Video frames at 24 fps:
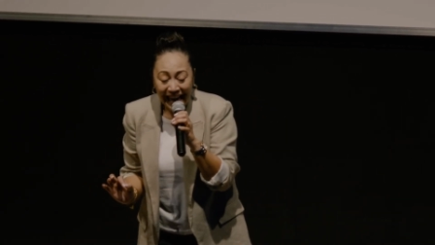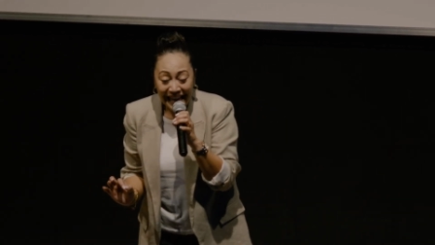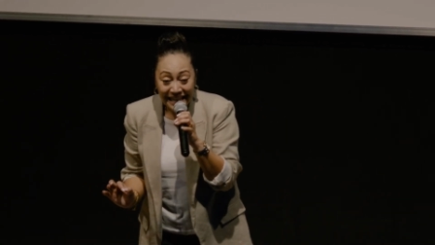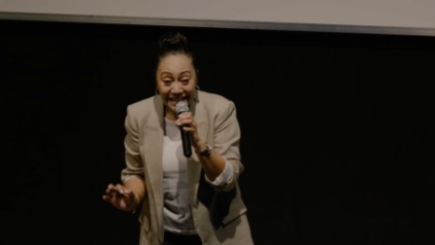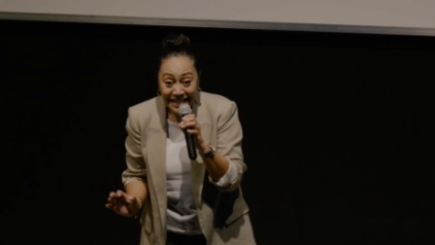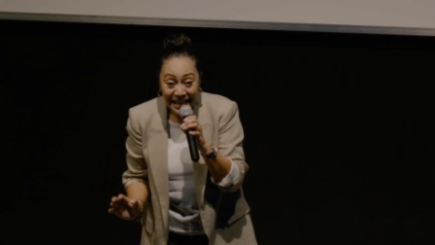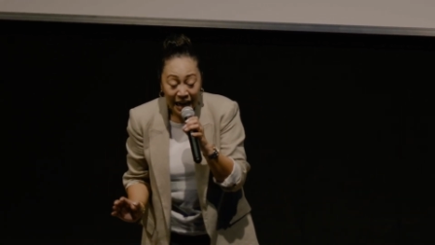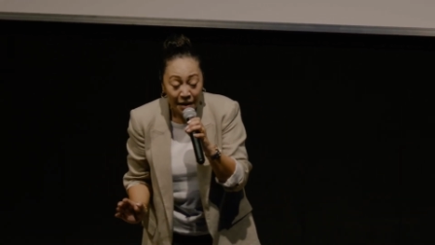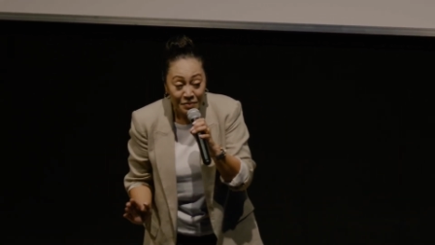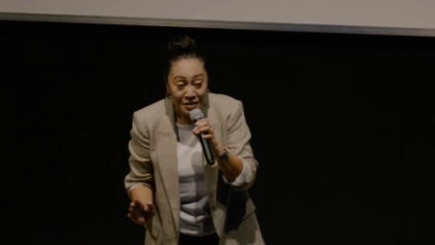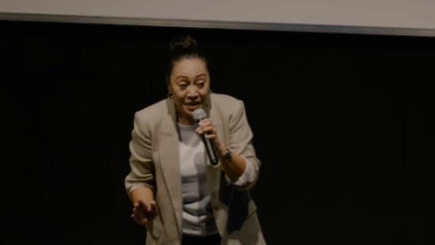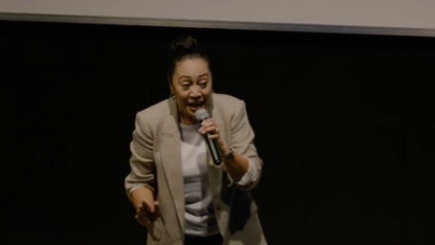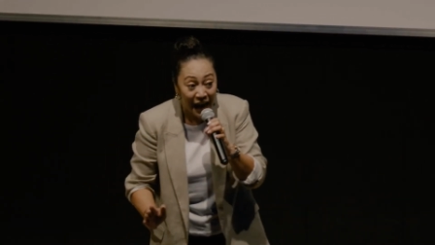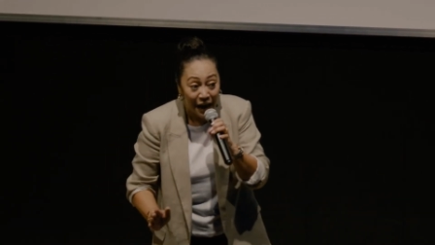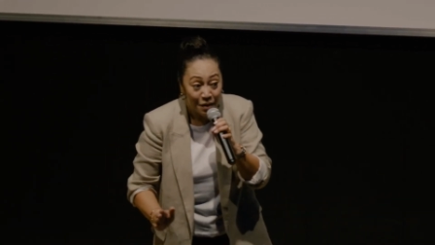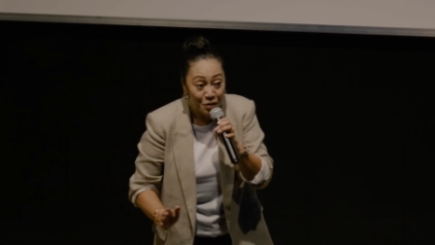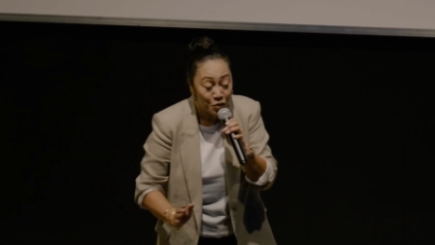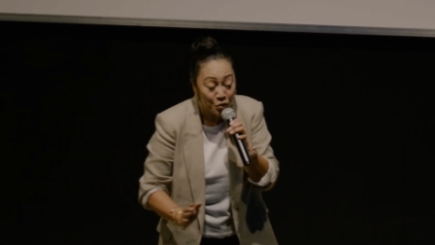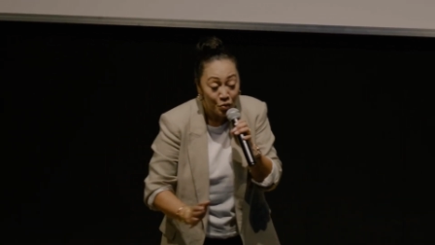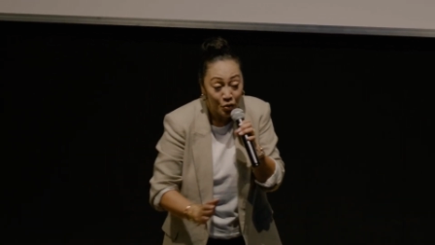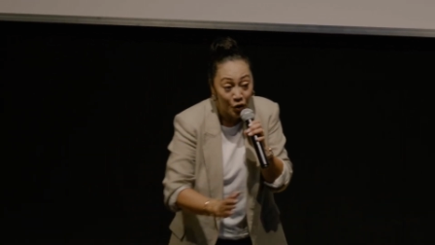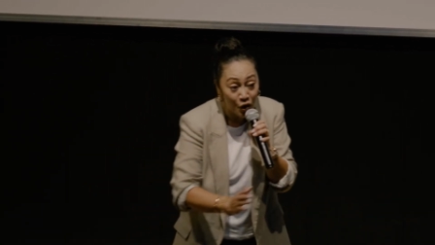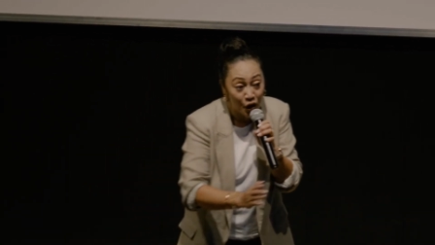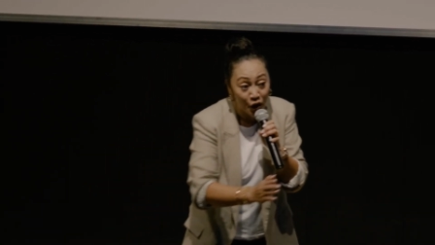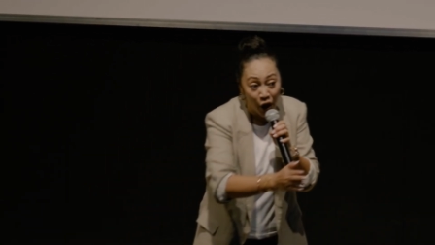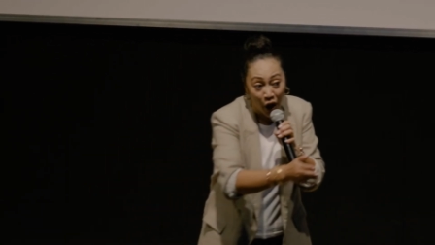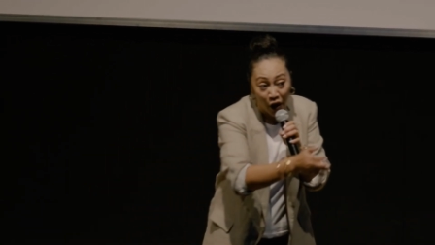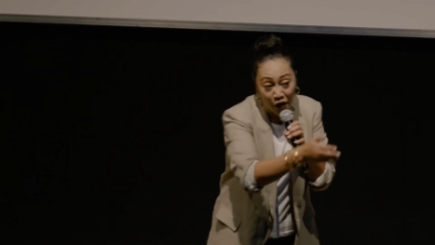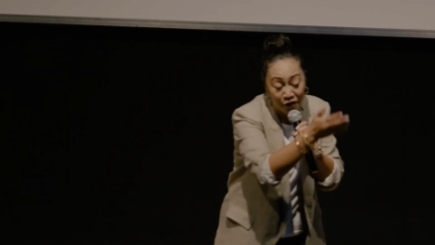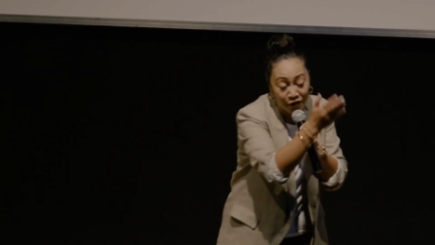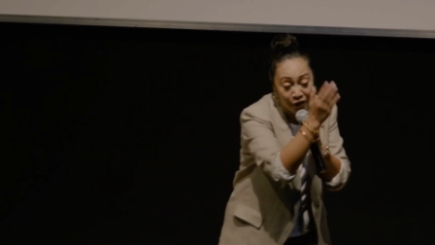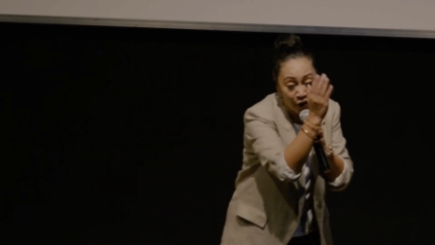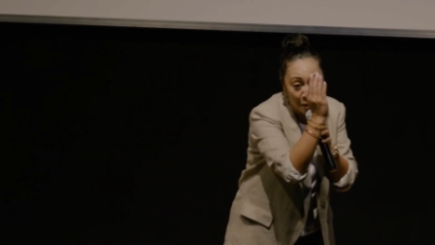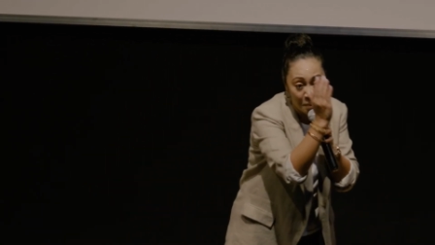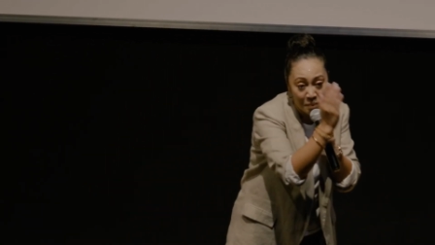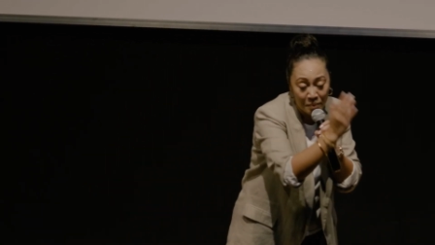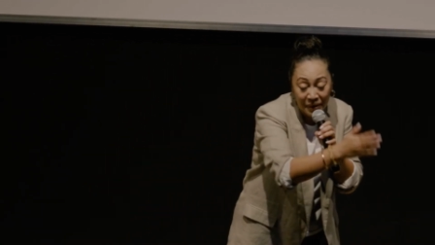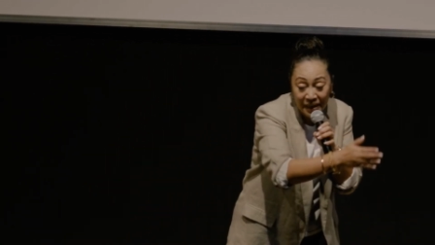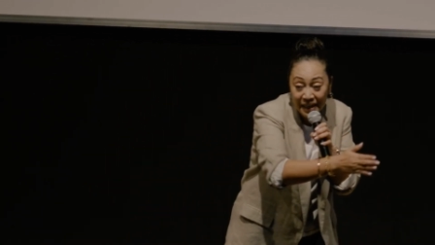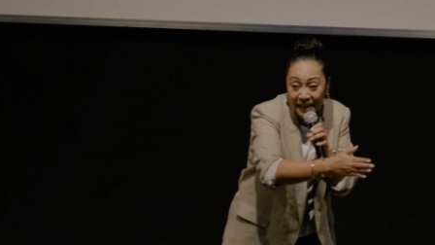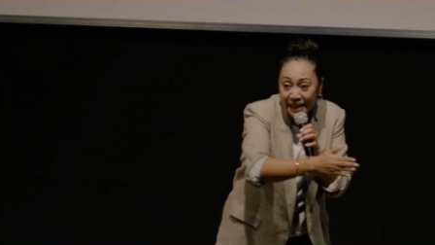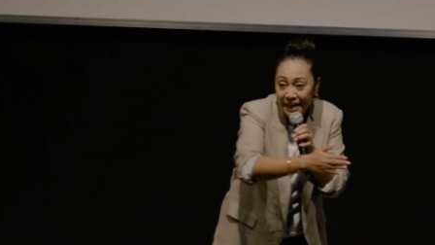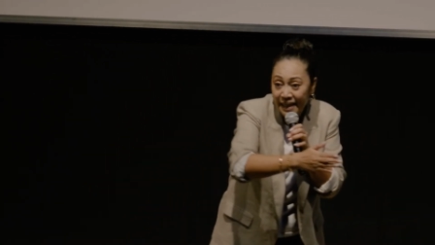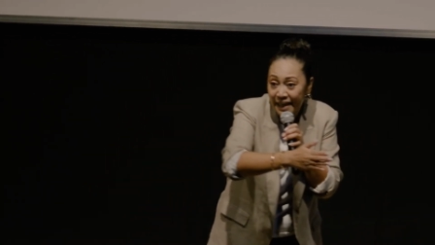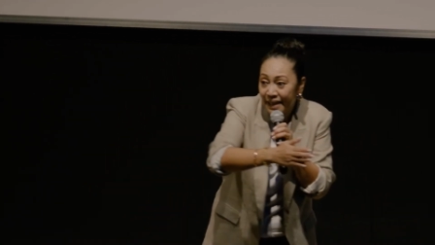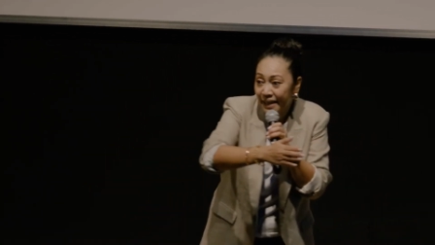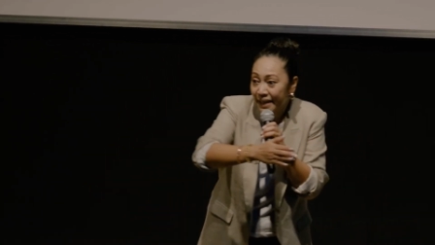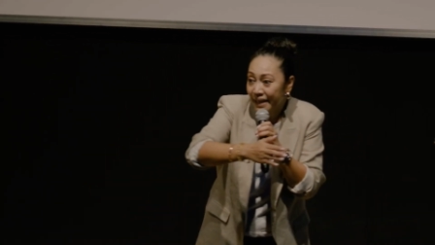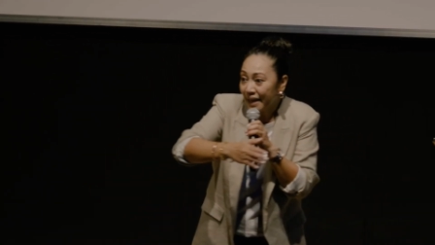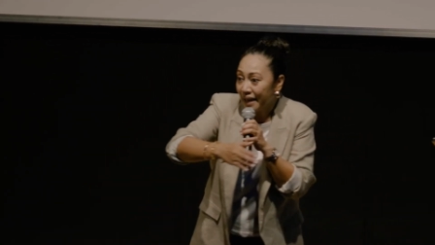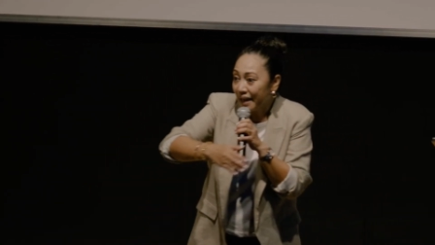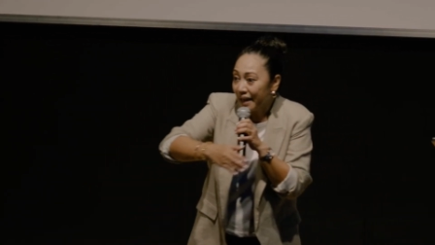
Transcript: And sometimes we will go from meeting